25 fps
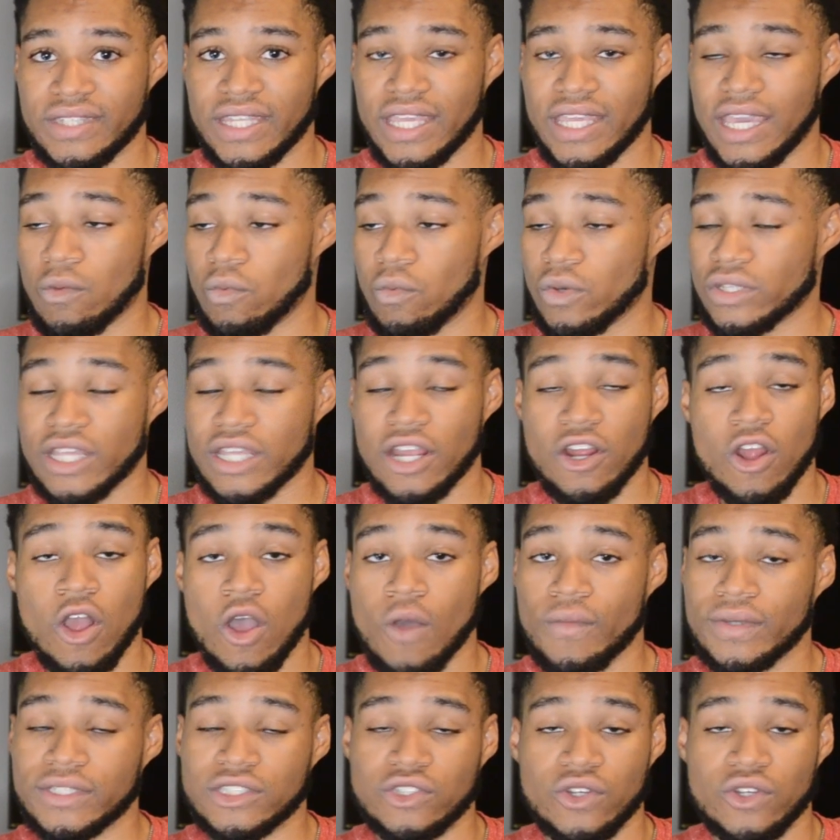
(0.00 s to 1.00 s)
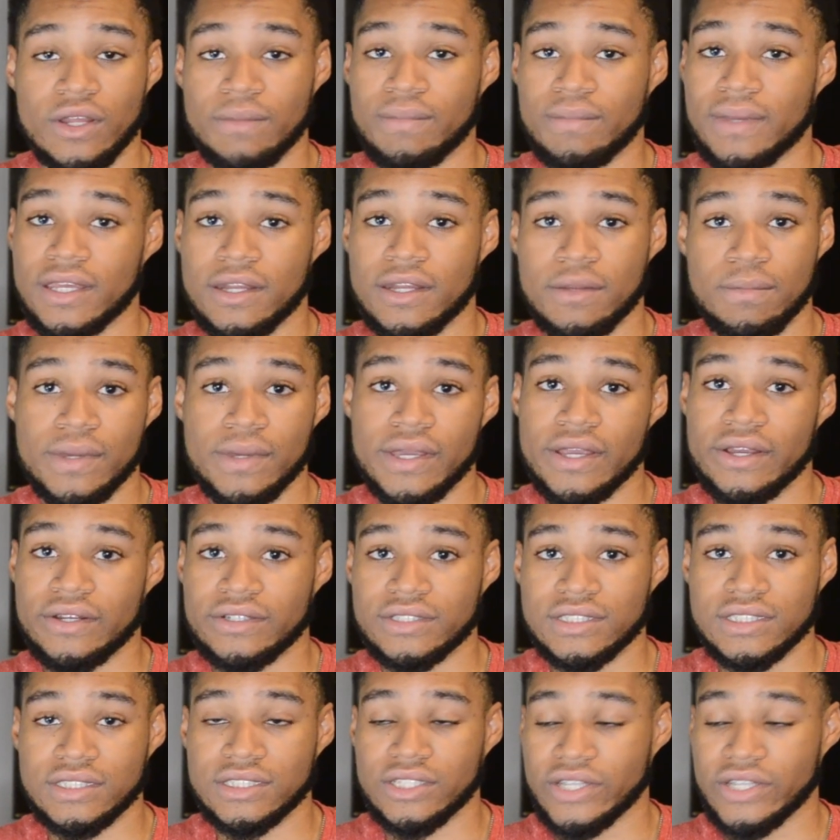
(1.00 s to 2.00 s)
And what they're always going to be, it
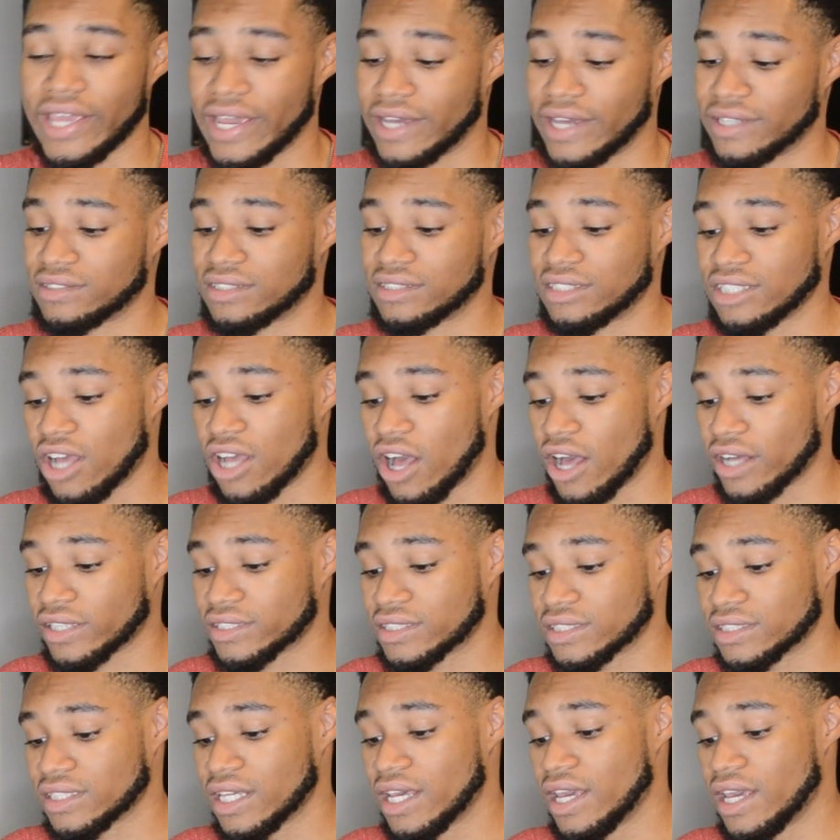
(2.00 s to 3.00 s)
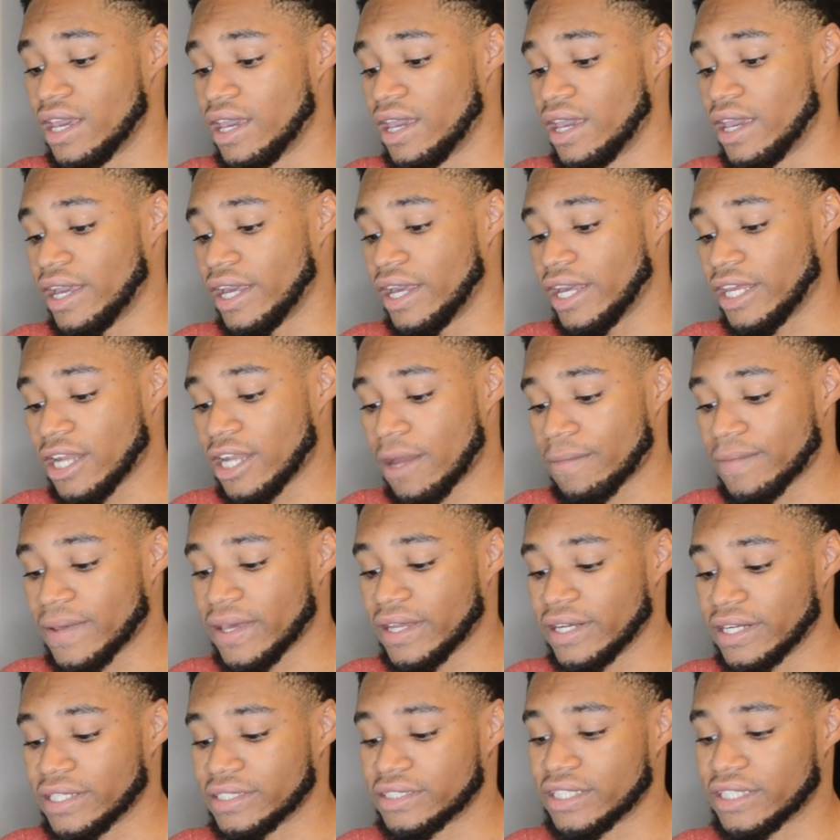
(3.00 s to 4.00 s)
appears. So, yeah, Seahawks end up
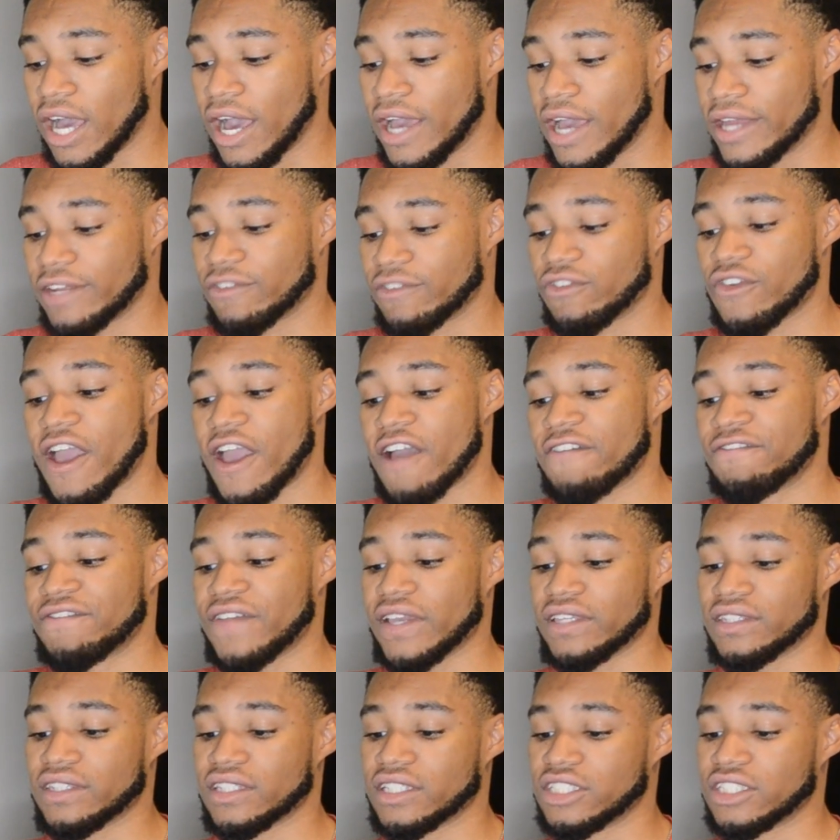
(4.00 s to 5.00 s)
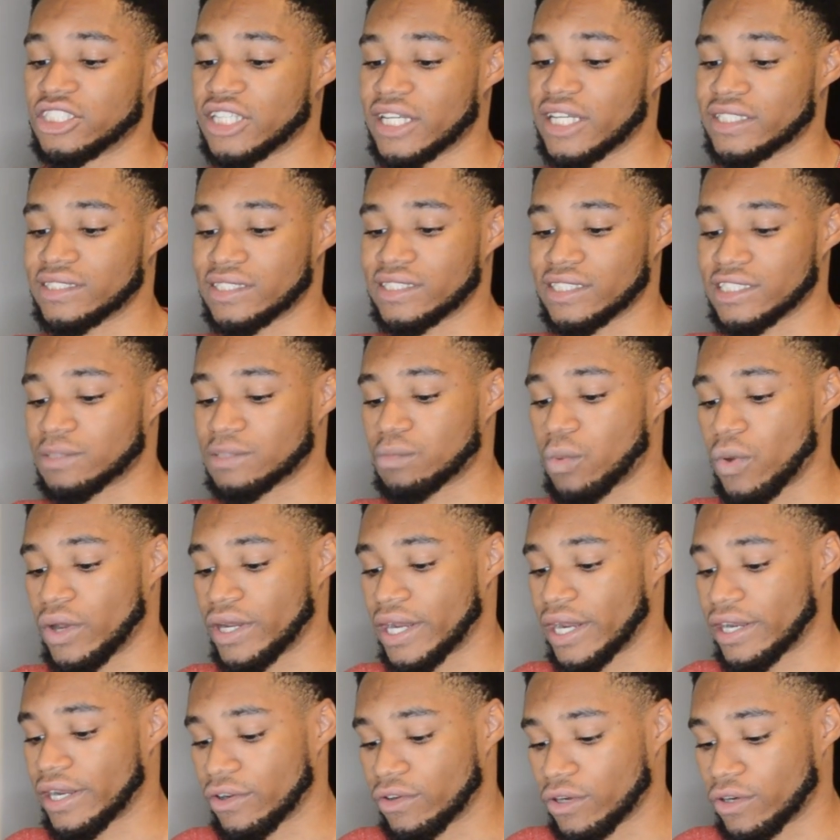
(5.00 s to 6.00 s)
getting it done. If you have faith in the Jets at this point,
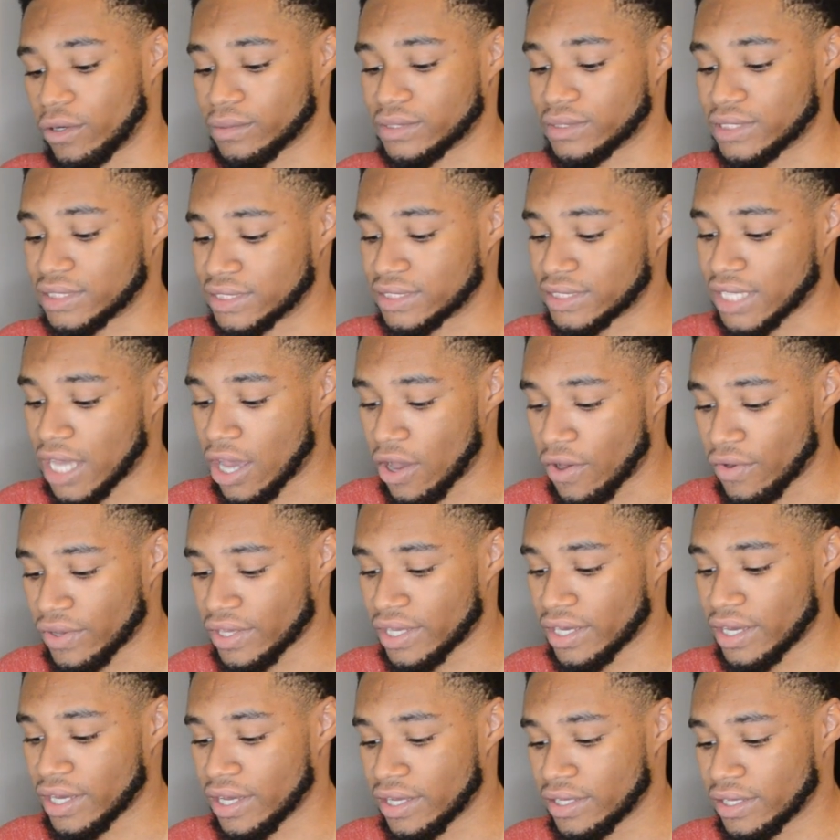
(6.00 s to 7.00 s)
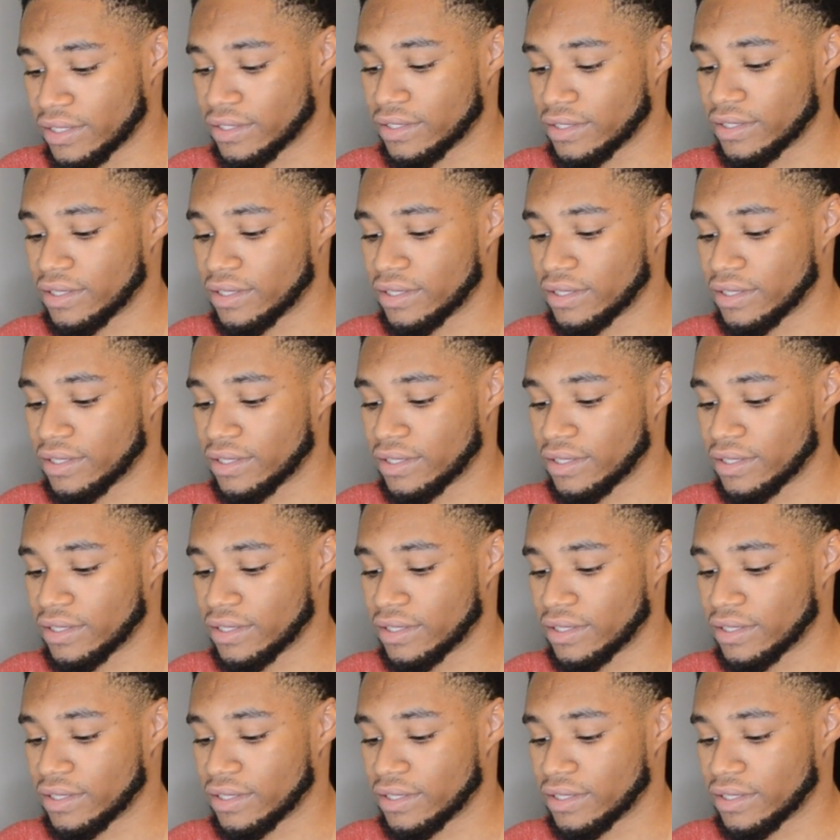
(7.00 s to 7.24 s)
I don't know what to tell you.